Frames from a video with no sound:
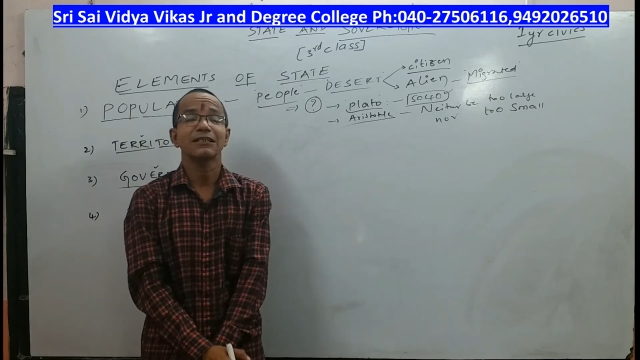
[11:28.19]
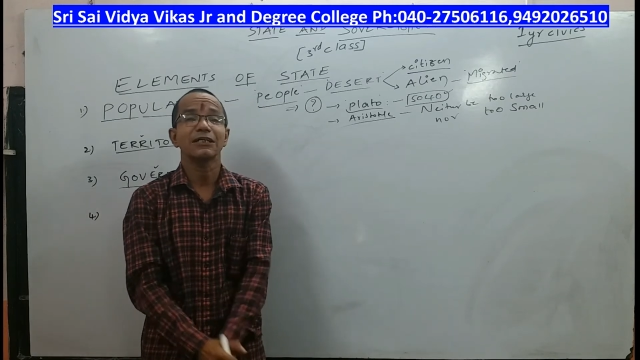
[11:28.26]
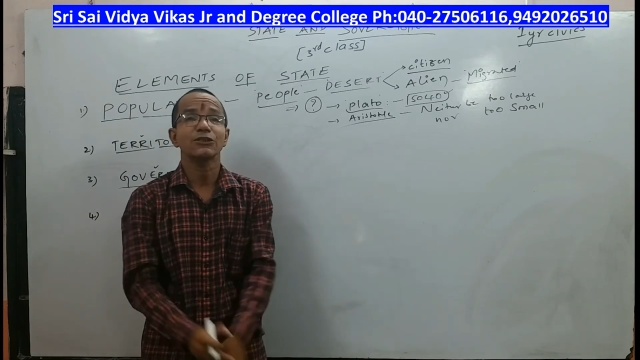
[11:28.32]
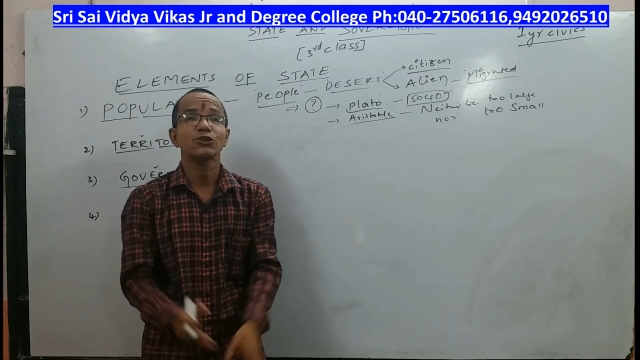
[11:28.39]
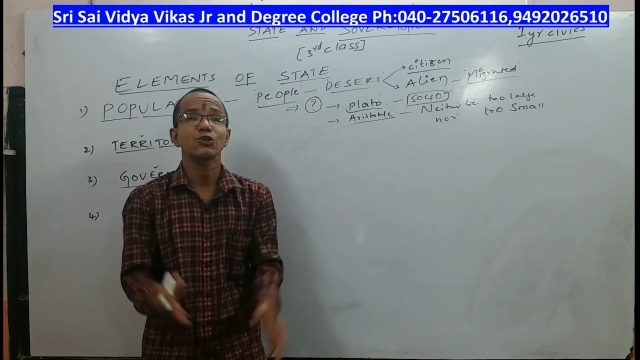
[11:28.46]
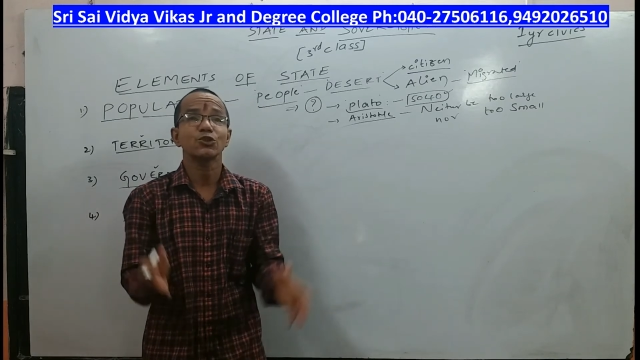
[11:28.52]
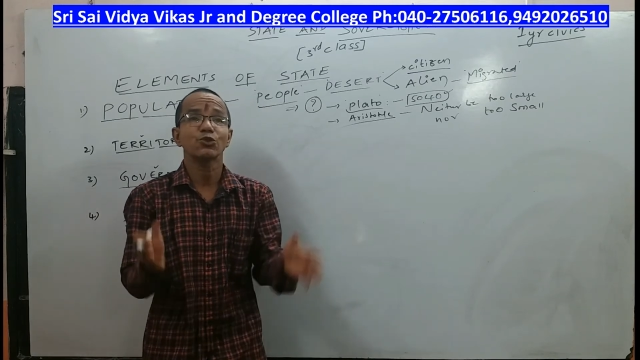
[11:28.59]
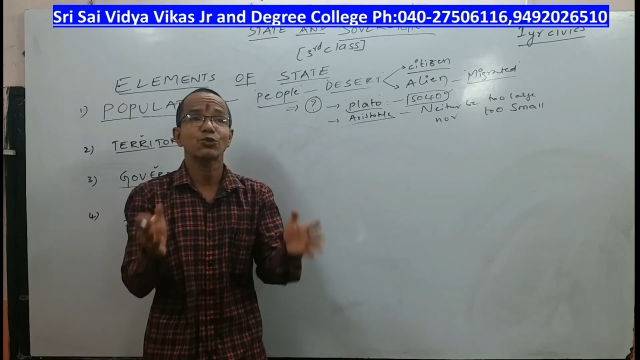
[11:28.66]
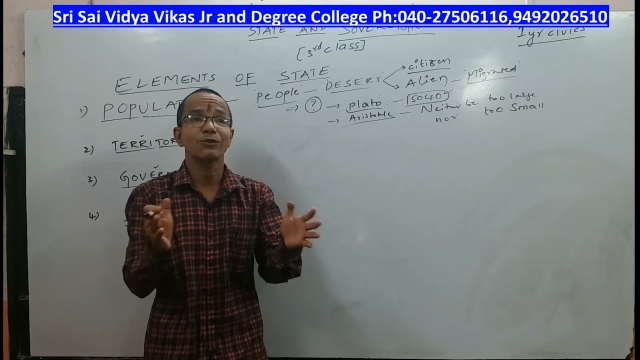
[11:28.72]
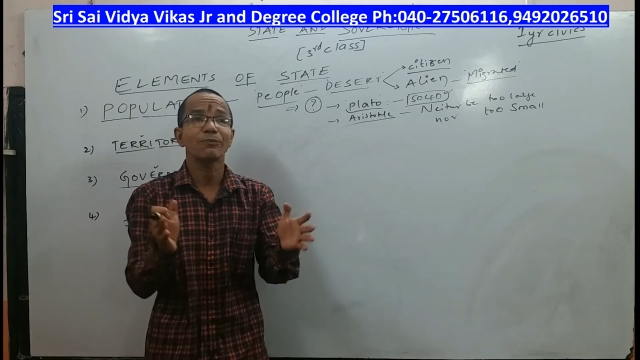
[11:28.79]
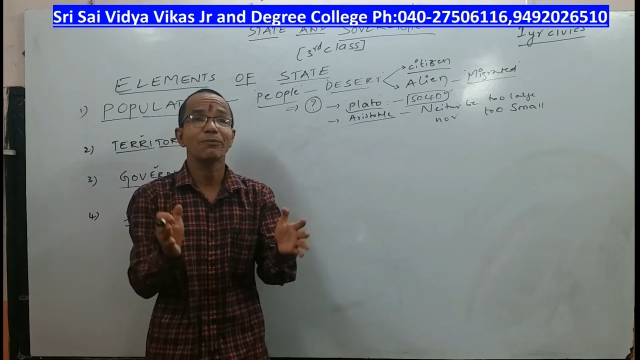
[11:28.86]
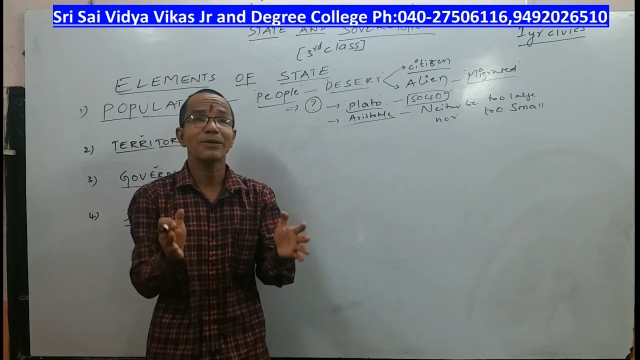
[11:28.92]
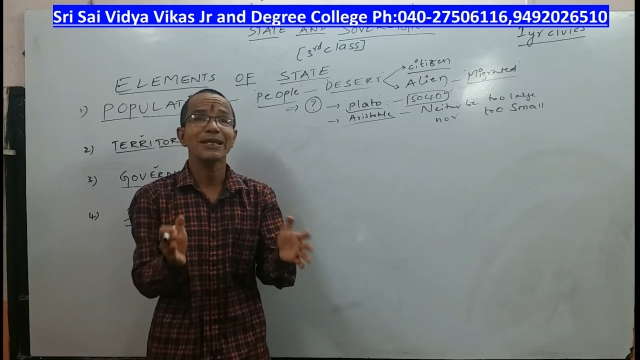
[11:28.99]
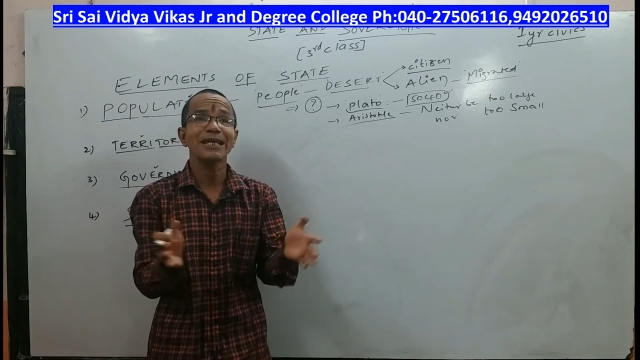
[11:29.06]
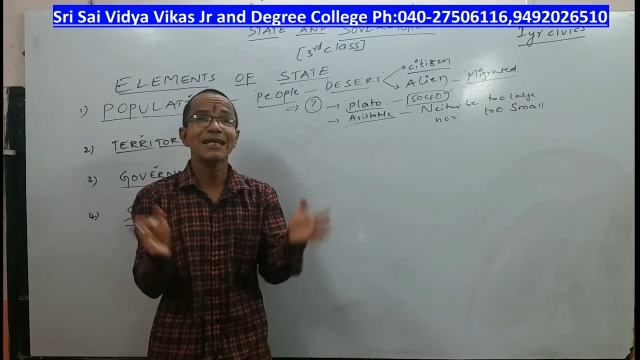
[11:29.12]
That
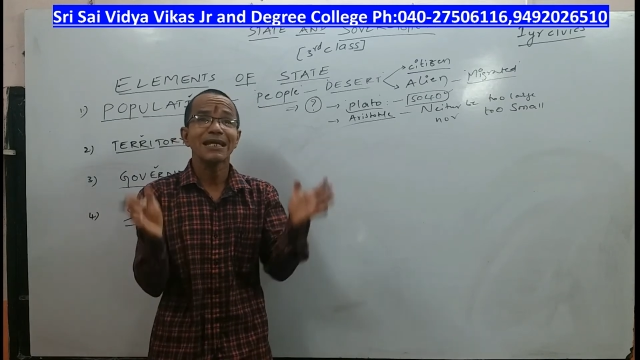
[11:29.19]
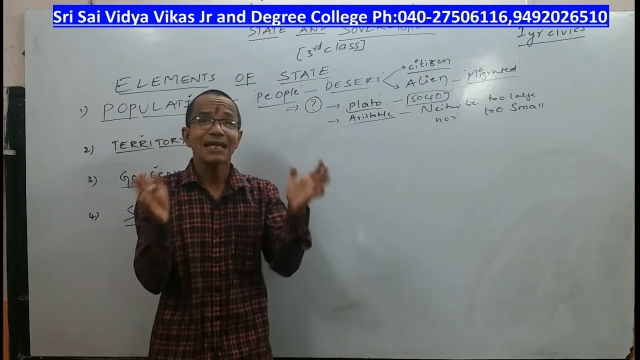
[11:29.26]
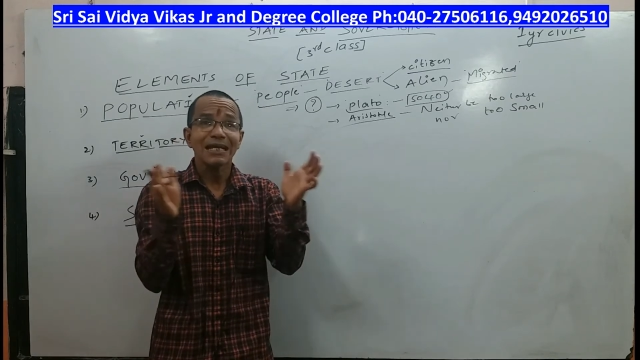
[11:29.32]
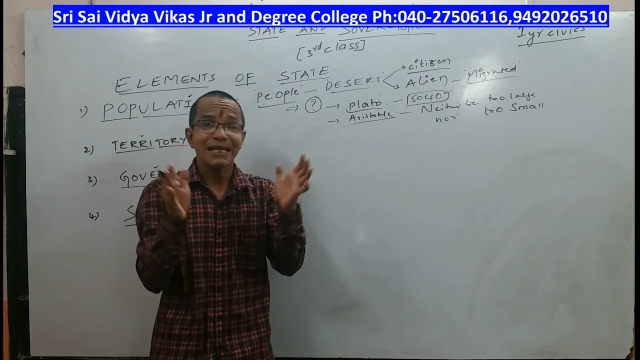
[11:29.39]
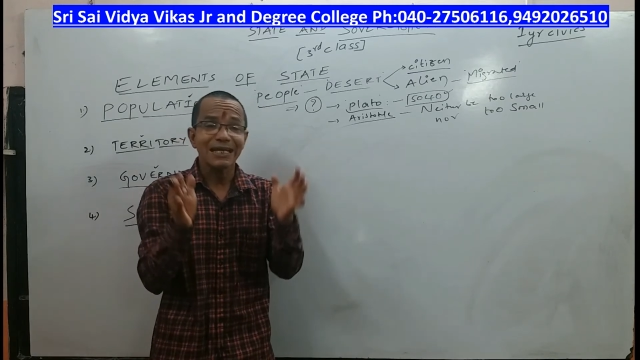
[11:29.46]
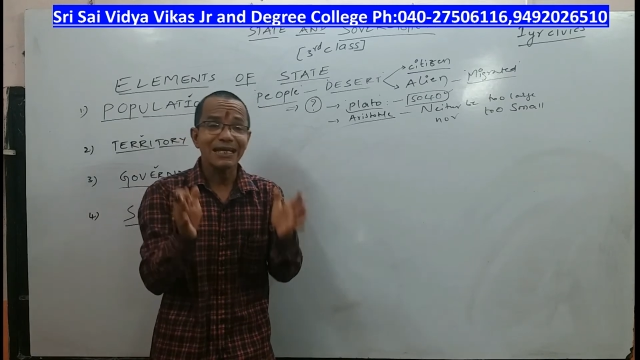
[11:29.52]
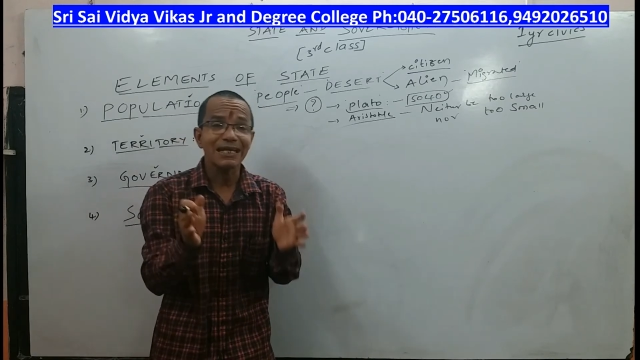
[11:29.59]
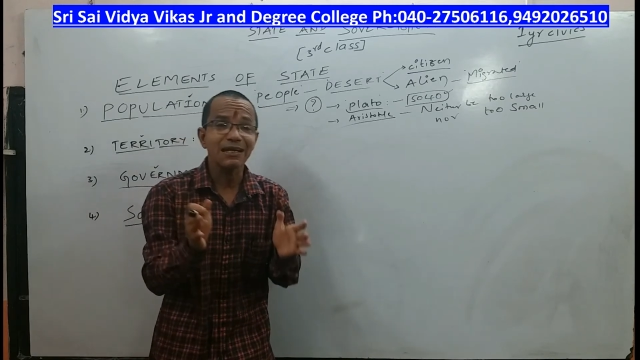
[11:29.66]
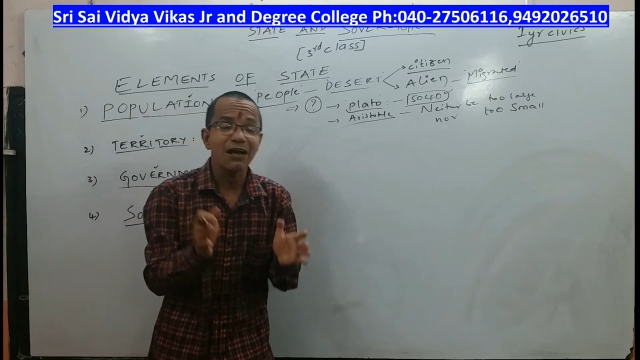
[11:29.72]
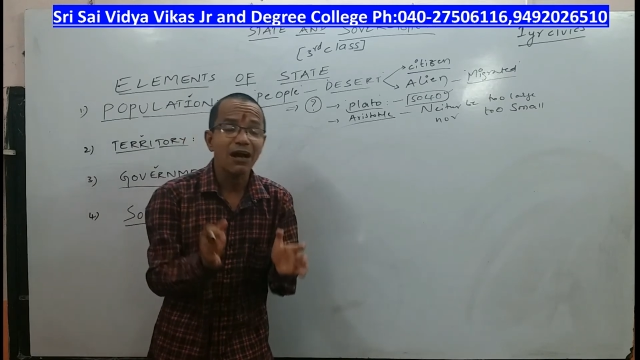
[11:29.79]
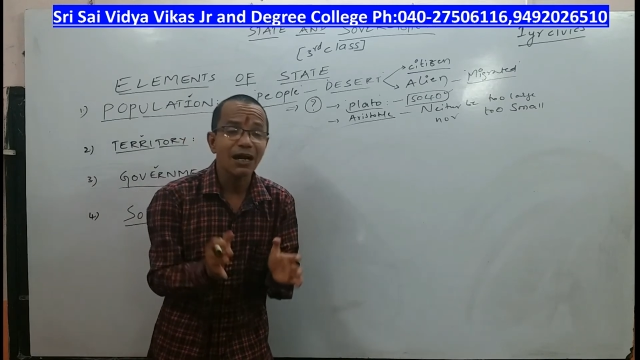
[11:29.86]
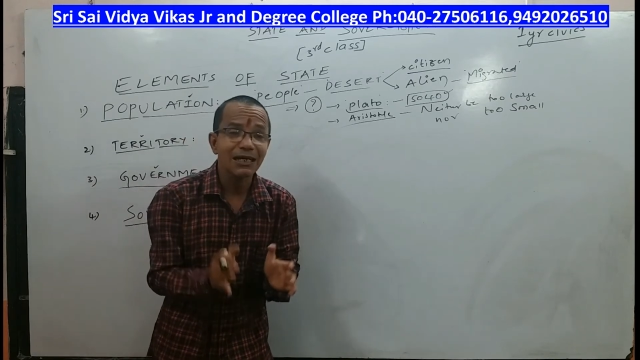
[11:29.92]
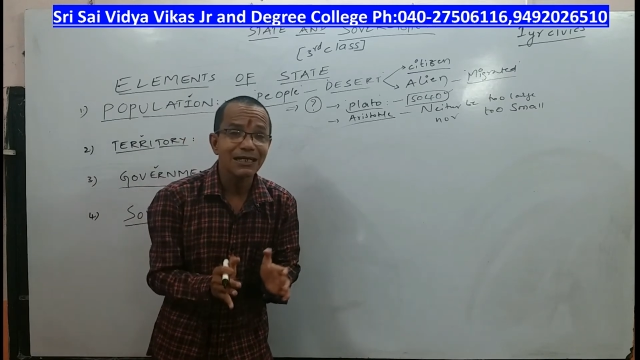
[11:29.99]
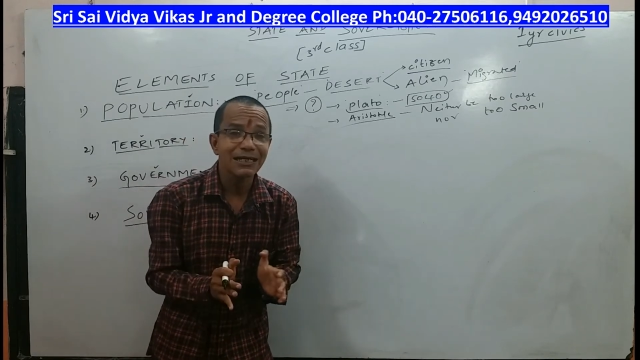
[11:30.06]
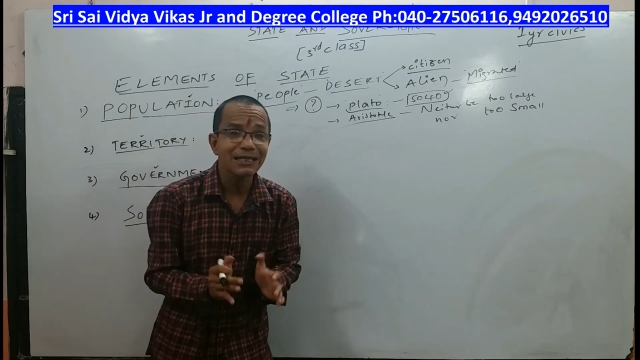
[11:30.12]
should be
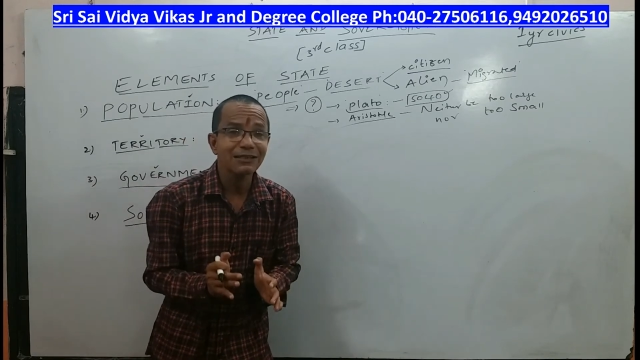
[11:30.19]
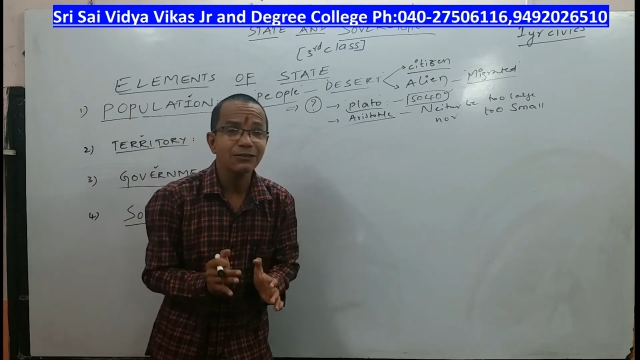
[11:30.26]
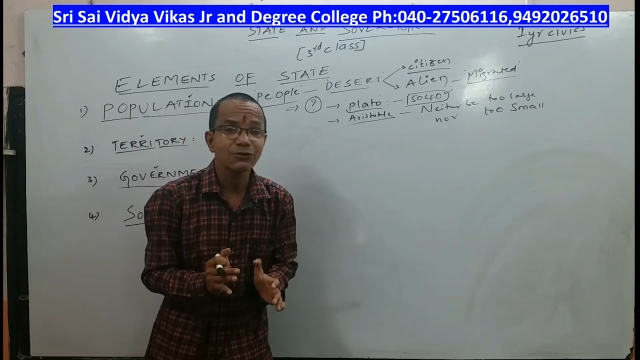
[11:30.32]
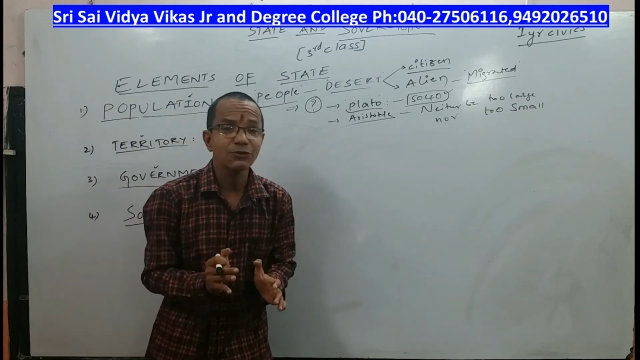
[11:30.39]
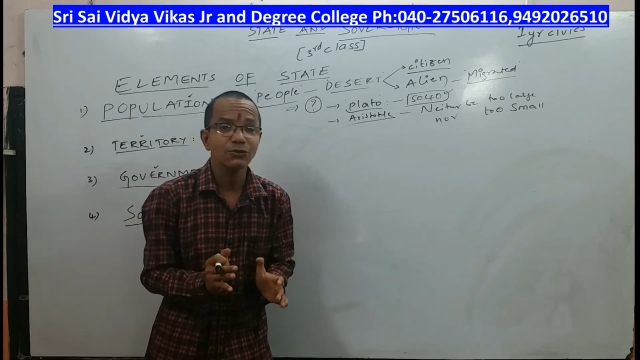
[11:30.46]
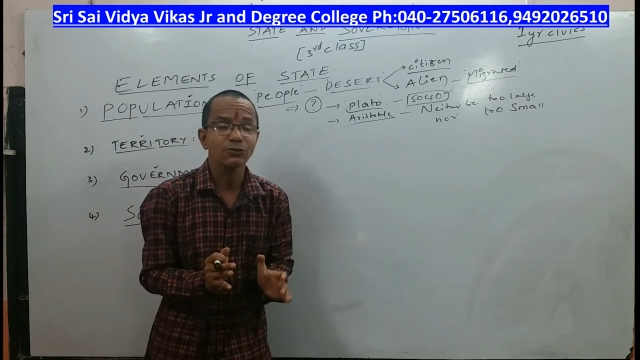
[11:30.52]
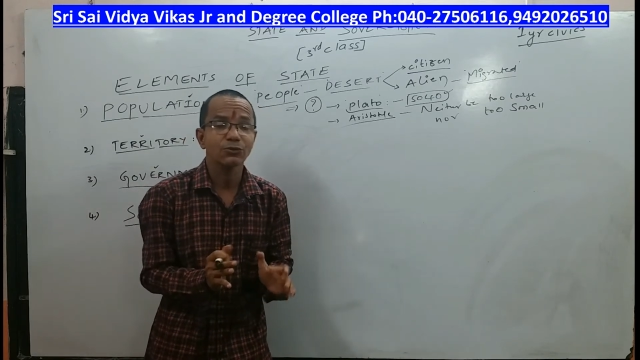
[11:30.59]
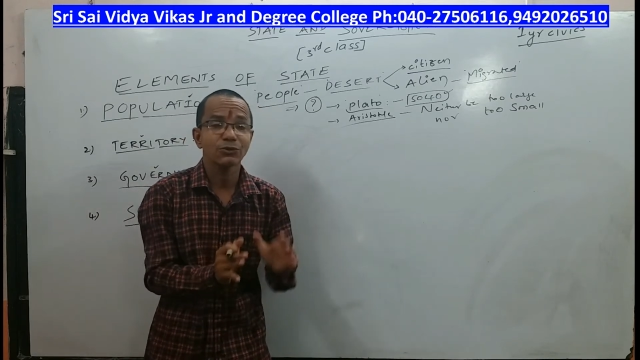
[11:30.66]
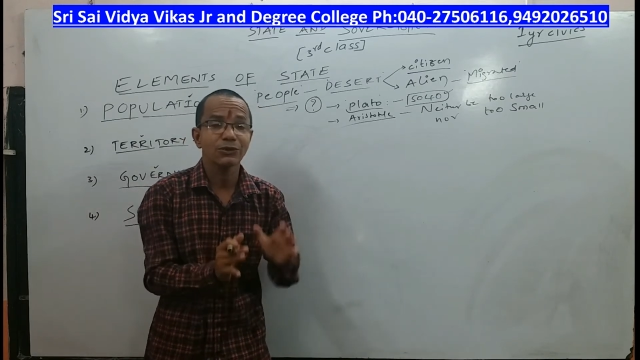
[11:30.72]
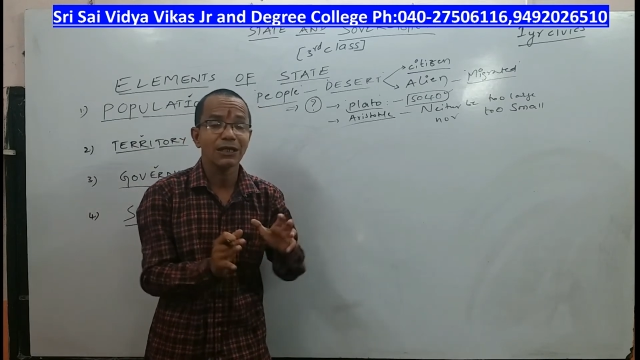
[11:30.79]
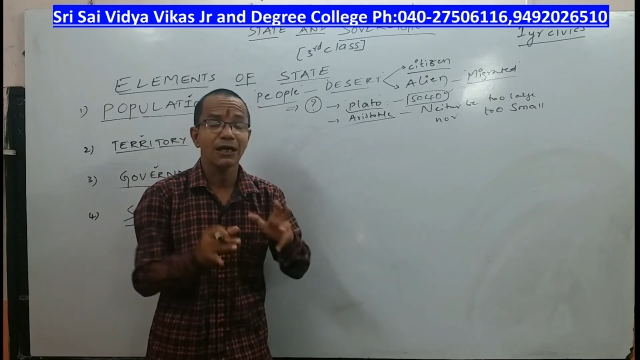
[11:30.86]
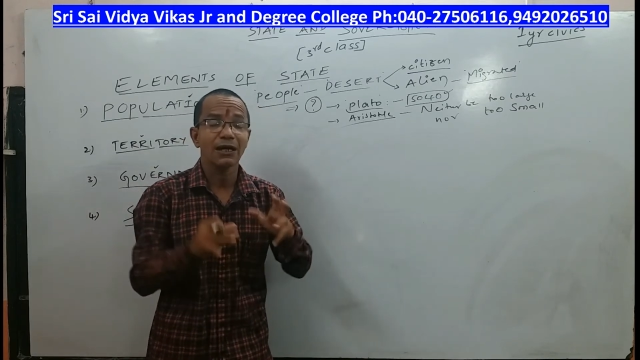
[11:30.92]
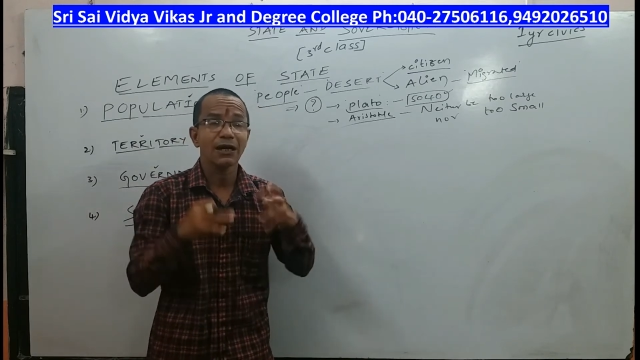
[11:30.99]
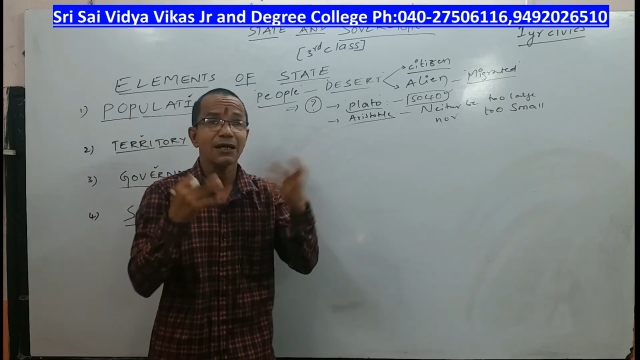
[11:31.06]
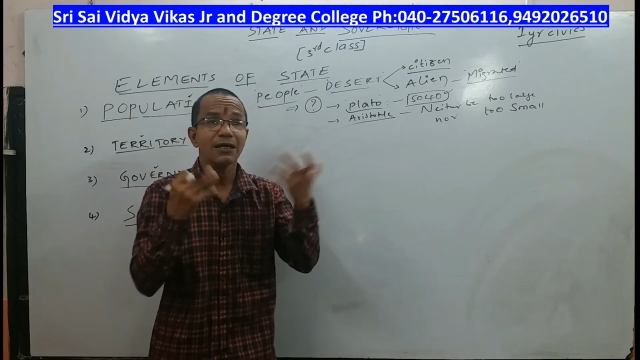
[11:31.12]
according to
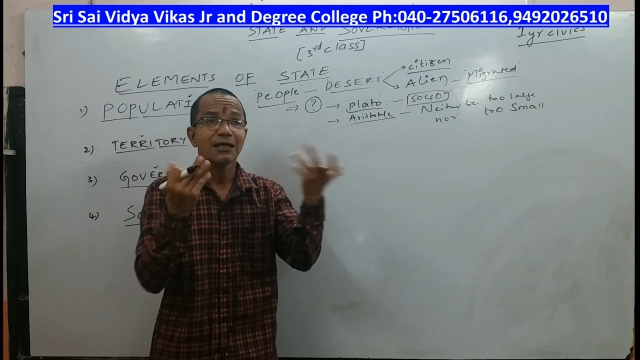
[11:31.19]
the